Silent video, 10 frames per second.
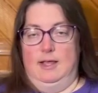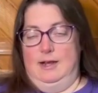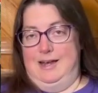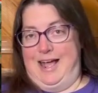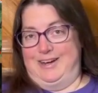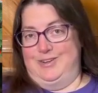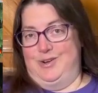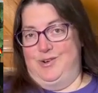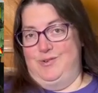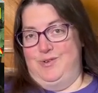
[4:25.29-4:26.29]

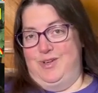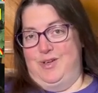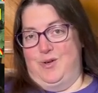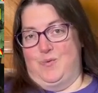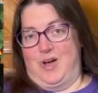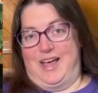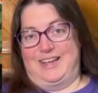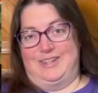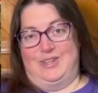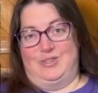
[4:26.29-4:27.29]
Nacho, well, I
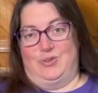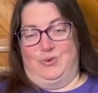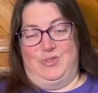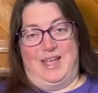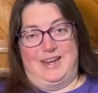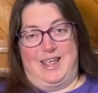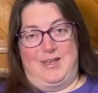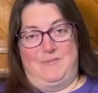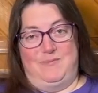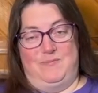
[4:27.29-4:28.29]
actually stole that
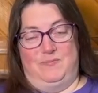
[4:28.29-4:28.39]
name.